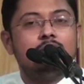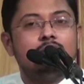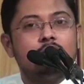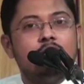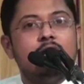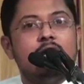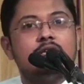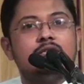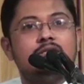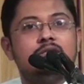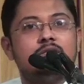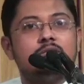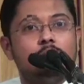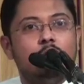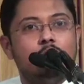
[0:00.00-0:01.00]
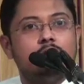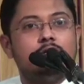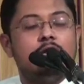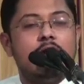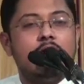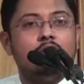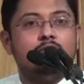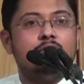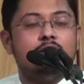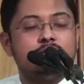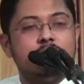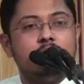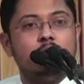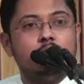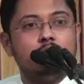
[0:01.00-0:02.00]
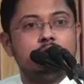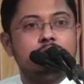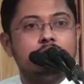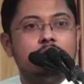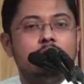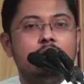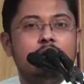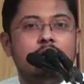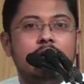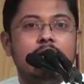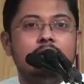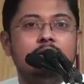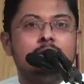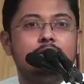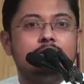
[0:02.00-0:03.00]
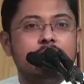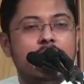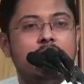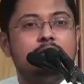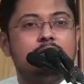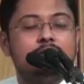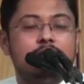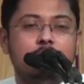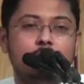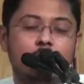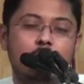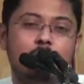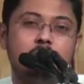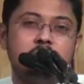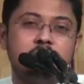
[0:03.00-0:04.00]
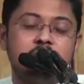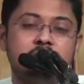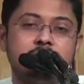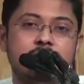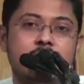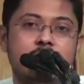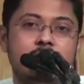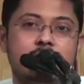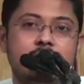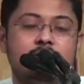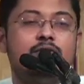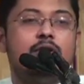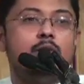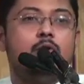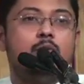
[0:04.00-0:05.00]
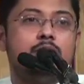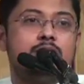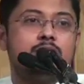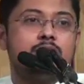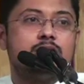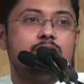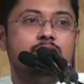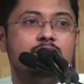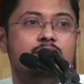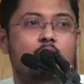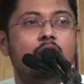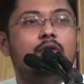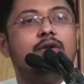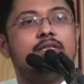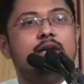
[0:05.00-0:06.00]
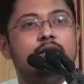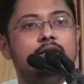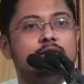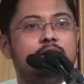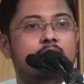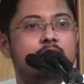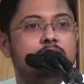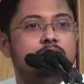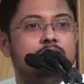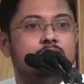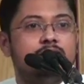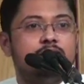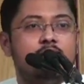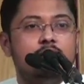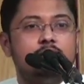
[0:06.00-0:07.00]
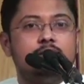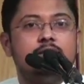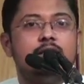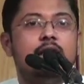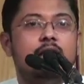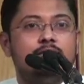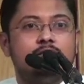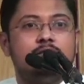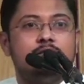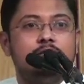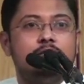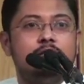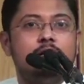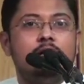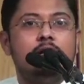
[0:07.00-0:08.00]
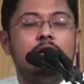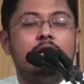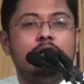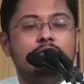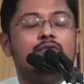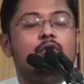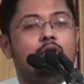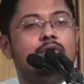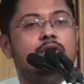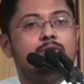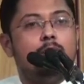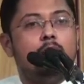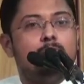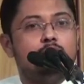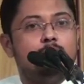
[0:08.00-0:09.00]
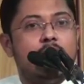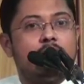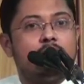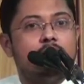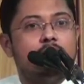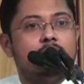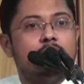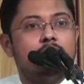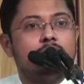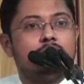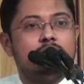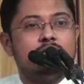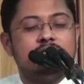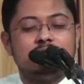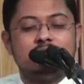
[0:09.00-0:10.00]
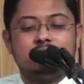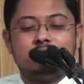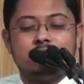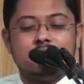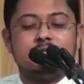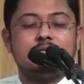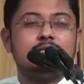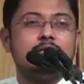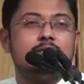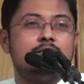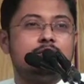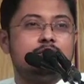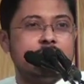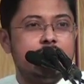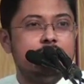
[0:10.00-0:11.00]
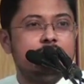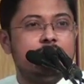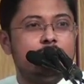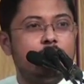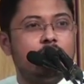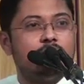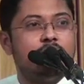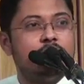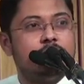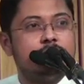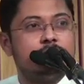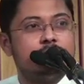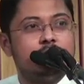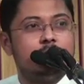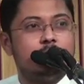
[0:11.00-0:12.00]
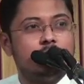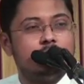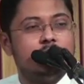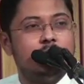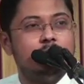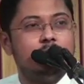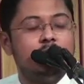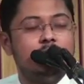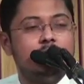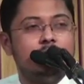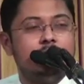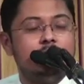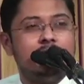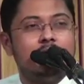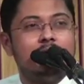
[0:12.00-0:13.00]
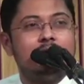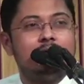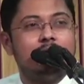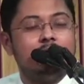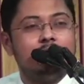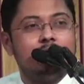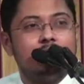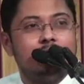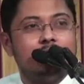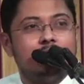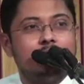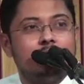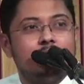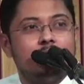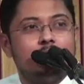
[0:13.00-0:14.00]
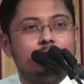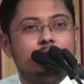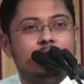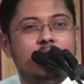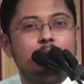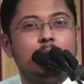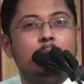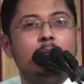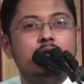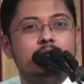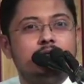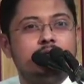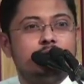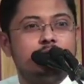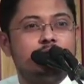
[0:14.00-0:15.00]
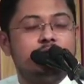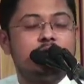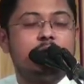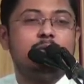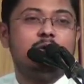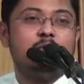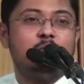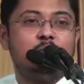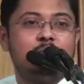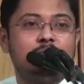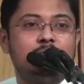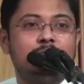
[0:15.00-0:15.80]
So India is both a land of yes and no's, and challenges are no different to us. We've always had these challenges of challenging the diversity, and we've always bounced back. So this stresses and strains, I'm not very concerned about them. They're like bubbles which come and go.